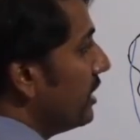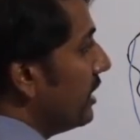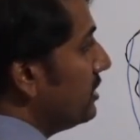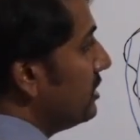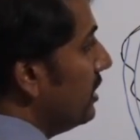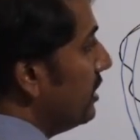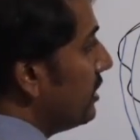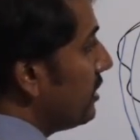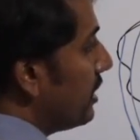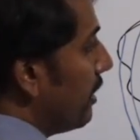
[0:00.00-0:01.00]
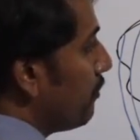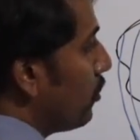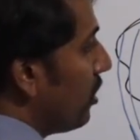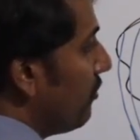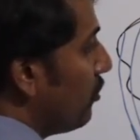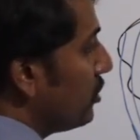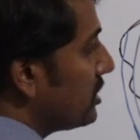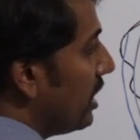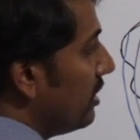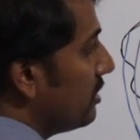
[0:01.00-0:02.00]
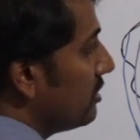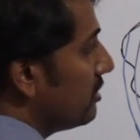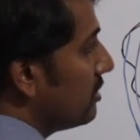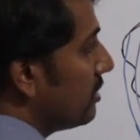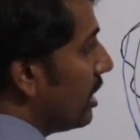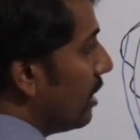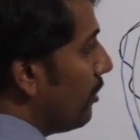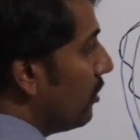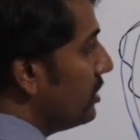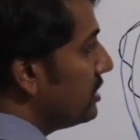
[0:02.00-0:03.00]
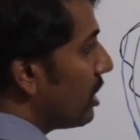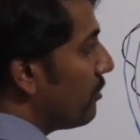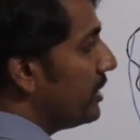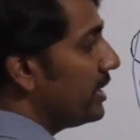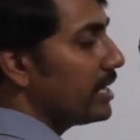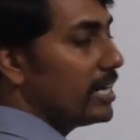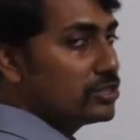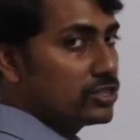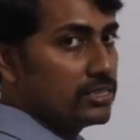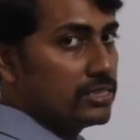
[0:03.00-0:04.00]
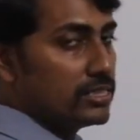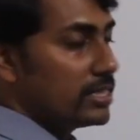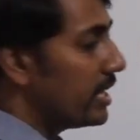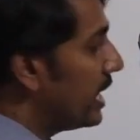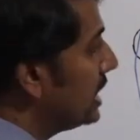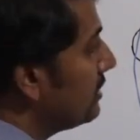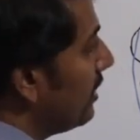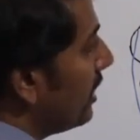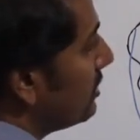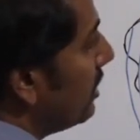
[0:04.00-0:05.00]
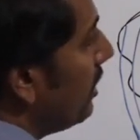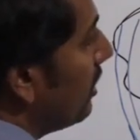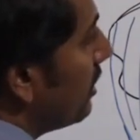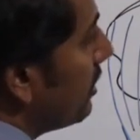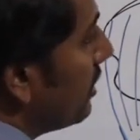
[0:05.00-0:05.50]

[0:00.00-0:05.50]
that is the temporal fossa above the zygomatic arch as well as the